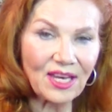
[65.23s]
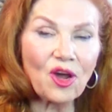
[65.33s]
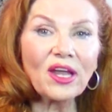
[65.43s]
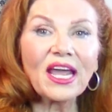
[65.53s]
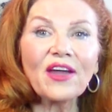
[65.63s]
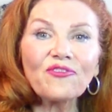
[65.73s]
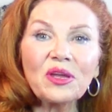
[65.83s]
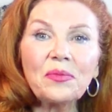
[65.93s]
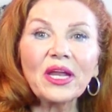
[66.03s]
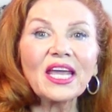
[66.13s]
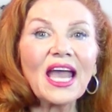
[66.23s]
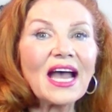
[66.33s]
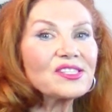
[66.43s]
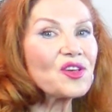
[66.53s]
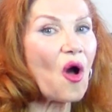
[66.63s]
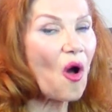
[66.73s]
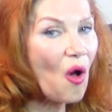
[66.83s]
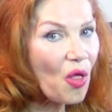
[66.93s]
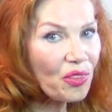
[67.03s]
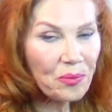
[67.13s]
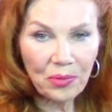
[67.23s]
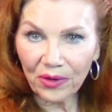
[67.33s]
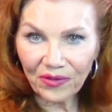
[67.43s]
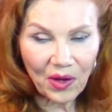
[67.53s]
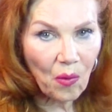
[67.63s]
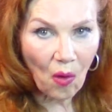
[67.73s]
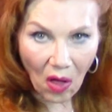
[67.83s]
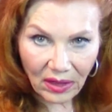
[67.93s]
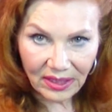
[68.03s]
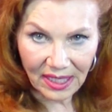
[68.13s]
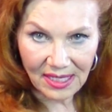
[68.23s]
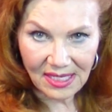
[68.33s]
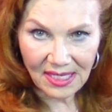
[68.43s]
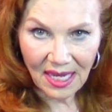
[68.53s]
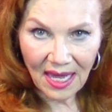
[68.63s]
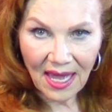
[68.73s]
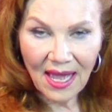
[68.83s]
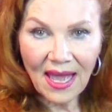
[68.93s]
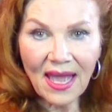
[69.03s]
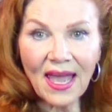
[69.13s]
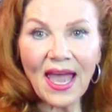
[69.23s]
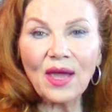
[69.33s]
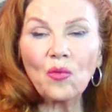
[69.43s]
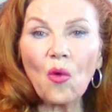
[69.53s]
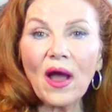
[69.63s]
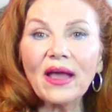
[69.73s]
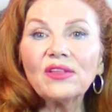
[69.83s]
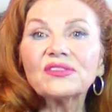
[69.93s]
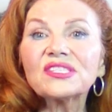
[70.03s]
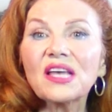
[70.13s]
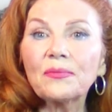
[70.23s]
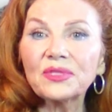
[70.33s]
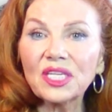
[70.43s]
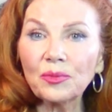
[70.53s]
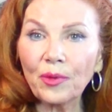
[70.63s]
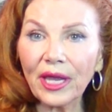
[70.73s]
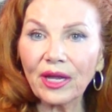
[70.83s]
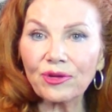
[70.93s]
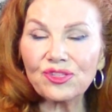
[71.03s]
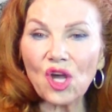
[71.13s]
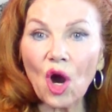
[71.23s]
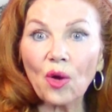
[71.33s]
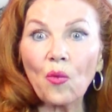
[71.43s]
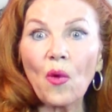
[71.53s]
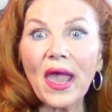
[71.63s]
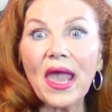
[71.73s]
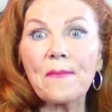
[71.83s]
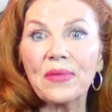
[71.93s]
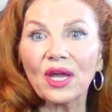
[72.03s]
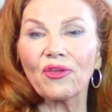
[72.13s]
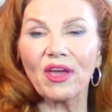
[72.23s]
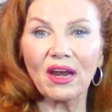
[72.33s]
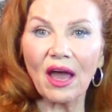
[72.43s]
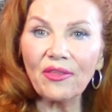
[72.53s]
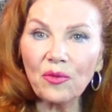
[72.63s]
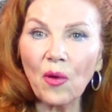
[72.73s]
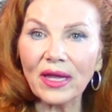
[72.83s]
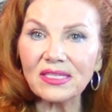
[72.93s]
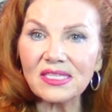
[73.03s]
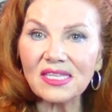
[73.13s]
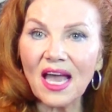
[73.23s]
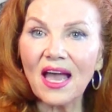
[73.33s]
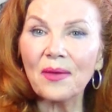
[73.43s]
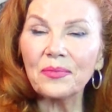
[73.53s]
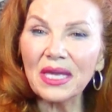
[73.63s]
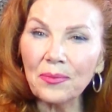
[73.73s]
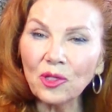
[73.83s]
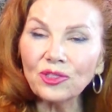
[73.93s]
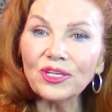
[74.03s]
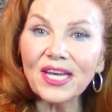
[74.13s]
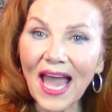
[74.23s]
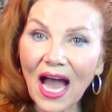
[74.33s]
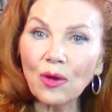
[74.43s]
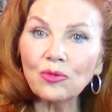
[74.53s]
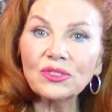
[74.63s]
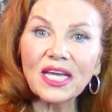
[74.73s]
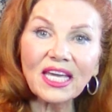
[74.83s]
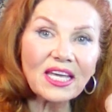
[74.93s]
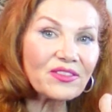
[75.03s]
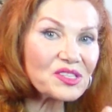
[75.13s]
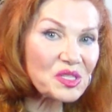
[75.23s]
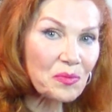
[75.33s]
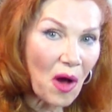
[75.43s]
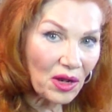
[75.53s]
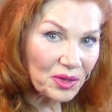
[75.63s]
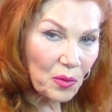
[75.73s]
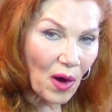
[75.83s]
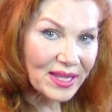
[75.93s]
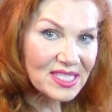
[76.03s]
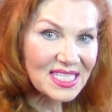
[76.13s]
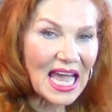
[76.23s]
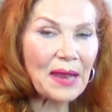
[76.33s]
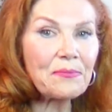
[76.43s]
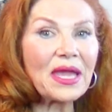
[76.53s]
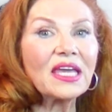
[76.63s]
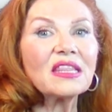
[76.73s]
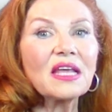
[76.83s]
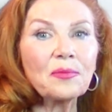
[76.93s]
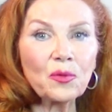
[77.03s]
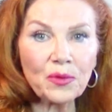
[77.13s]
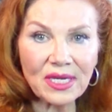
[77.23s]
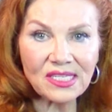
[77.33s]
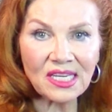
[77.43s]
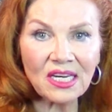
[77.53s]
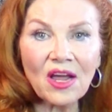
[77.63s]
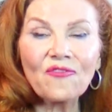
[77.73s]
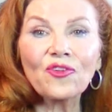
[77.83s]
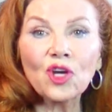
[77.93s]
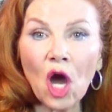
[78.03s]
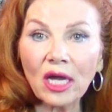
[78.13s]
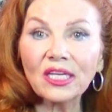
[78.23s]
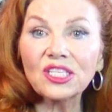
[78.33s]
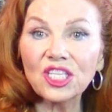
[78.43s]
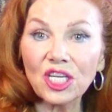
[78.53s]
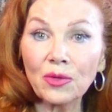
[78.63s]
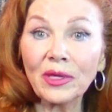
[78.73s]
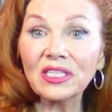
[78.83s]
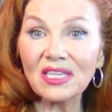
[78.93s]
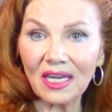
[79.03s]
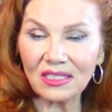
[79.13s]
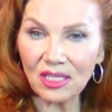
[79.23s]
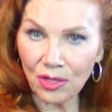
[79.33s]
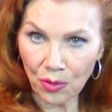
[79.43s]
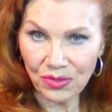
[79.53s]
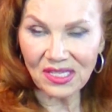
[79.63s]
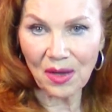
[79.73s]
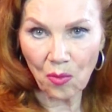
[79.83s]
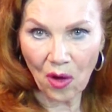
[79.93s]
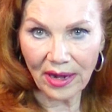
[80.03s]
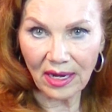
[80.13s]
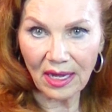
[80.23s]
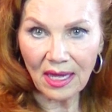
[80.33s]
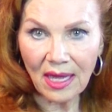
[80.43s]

And not everybody has all the perfect qualities. And while some deal breakers are way bigger than other ones, people are now taking the smaller ones and making them a reason for not continuing to get to know someone.